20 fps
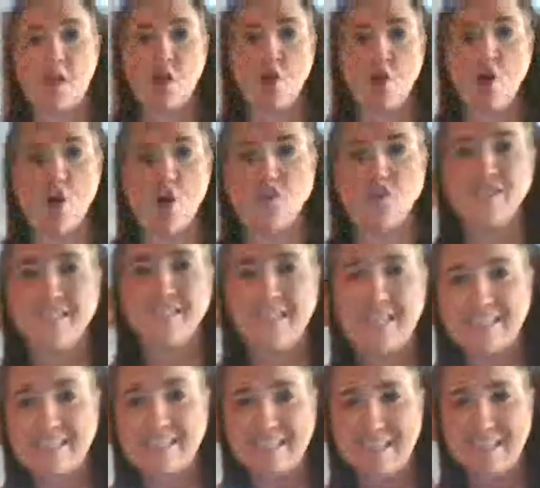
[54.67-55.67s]
all
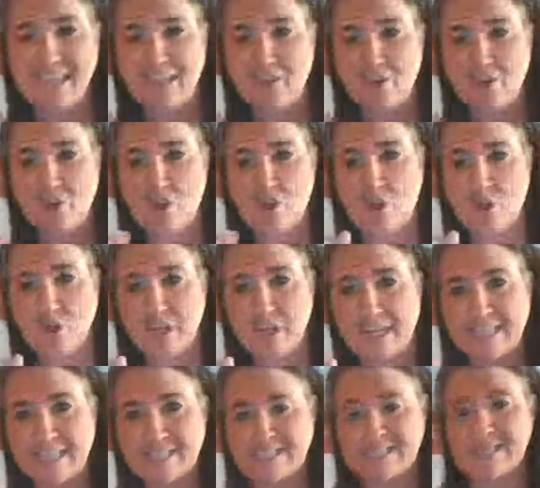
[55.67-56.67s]
stacks together, all
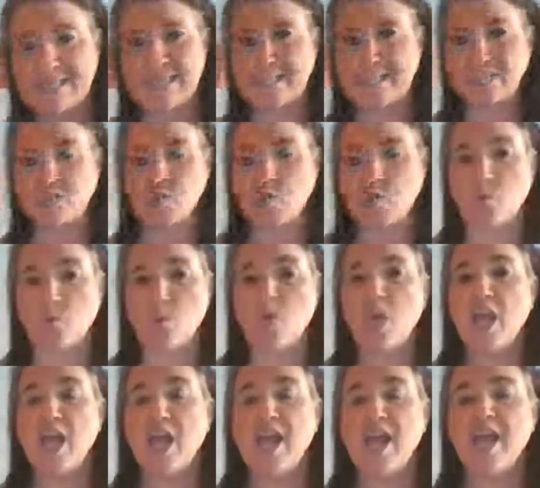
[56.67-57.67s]
nice and neat. So
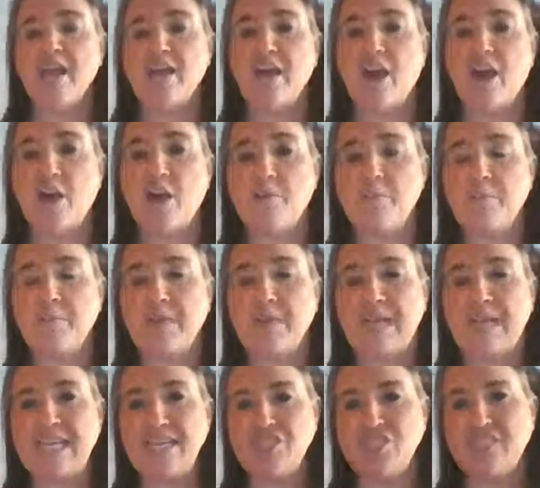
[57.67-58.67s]

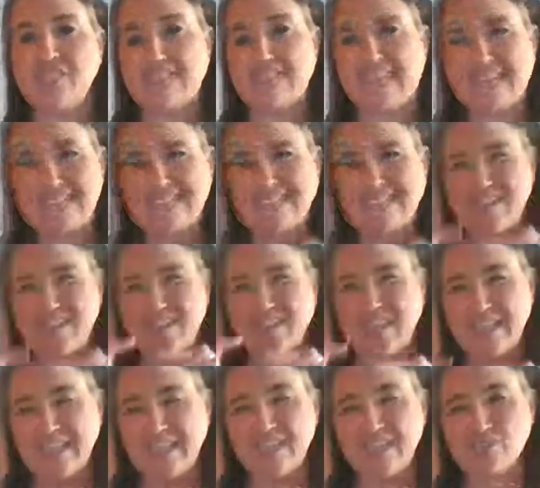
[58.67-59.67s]

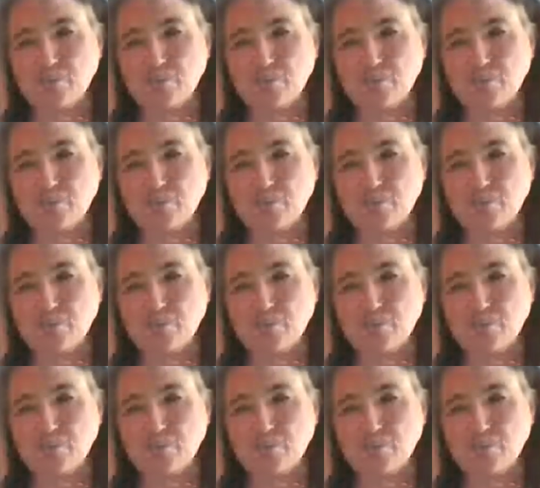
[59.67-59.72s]
each